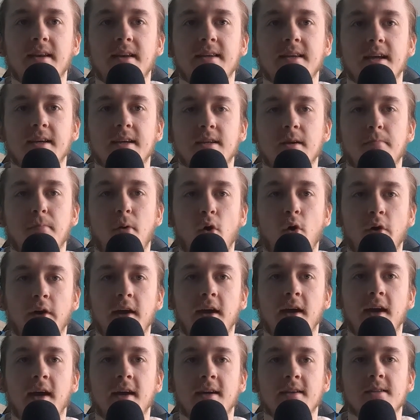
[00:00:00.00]

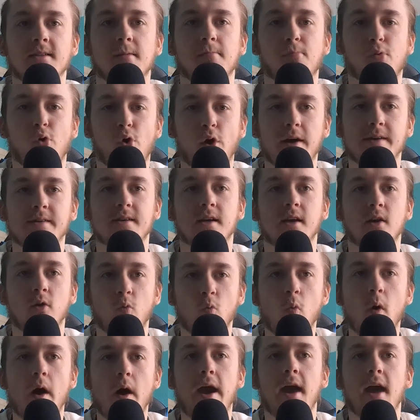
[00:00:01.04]
disappointing and depressing
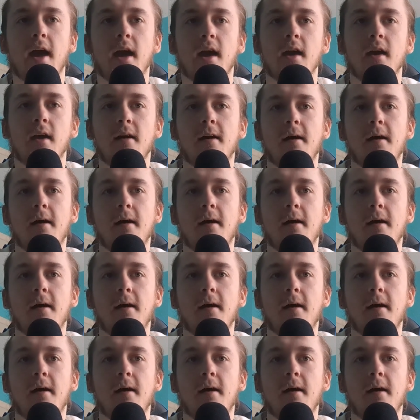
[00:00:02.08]
way